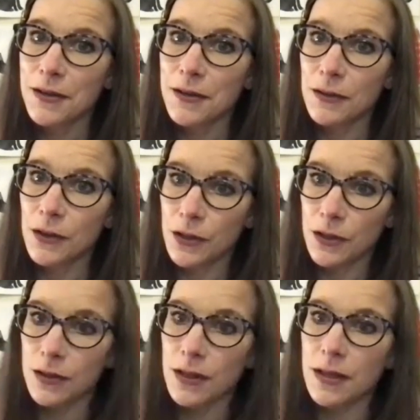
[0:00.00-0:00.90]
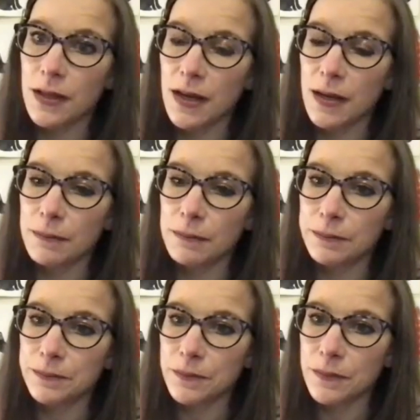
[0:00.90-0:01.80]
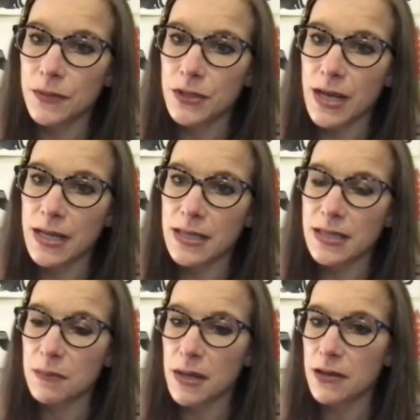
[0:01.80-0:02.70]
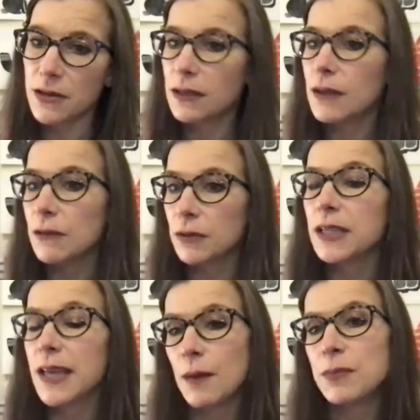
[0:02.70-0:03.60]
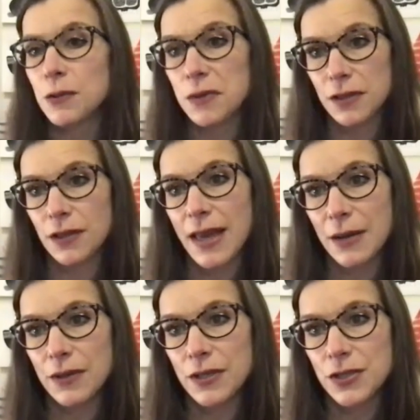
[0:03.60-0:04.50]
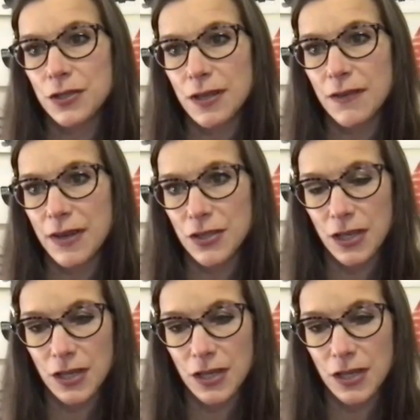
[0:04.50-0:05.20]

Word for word: learn um, Chinese and Mandarin, like really helped her with the language eventually.